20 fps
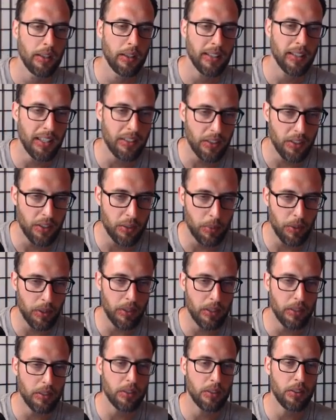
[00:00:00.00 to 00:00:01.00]
Guest
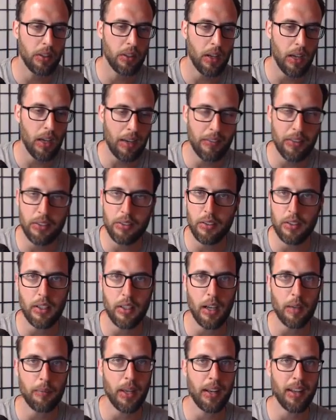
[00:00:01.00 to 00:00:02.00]
experience, obviously,
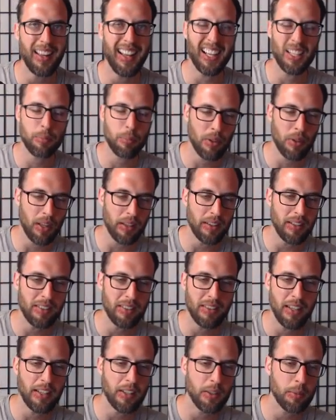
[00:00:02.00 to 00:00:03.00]
I'm not an expert on these
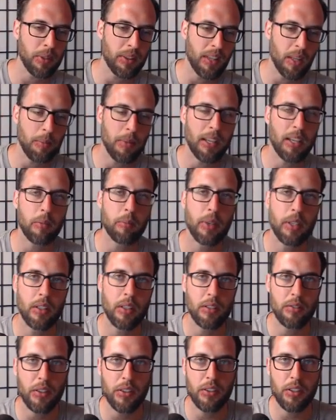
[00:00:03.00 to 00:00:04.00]
things, but they make a big
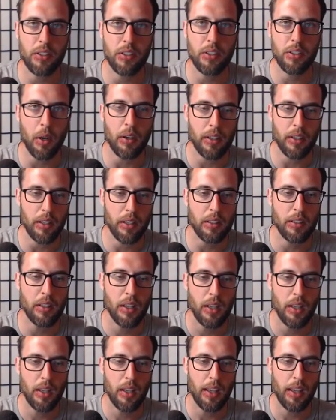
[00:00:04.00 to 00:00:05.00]
difference in
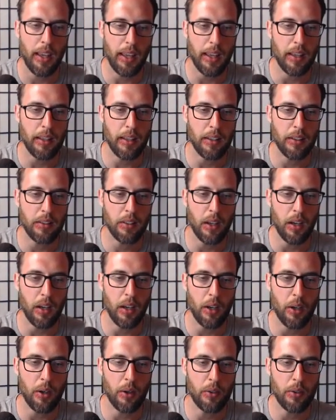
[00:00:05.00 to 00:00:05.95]
marketing, and